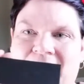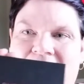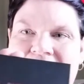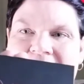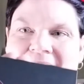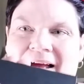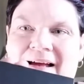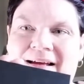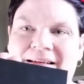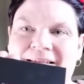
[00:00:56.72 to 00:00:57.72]
Okay,
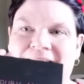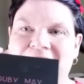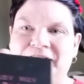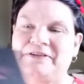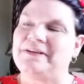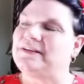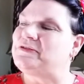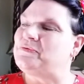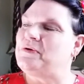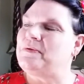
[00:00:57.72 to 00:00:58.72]
guys, let's look at
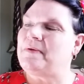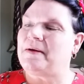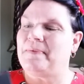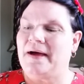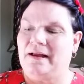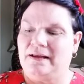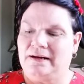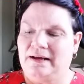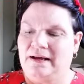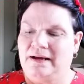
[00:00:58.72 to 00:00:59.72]
this Ruby May
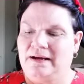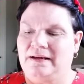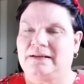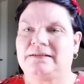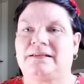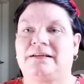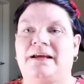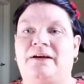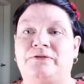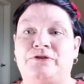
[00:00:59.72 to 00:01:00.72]
palette. It is the
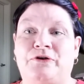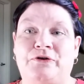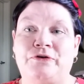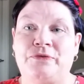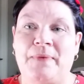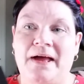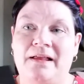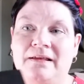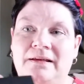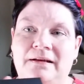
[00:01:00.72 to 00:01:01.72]
Down to Earth
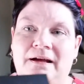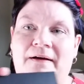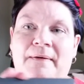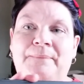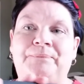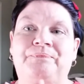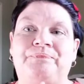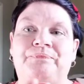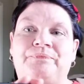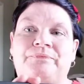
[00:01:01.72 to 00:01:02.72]
palette. Um,
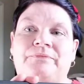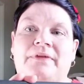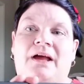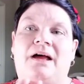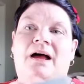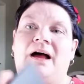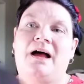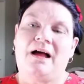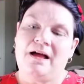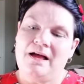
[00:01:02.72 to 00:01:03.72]

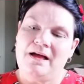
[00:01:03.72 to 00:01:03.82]
I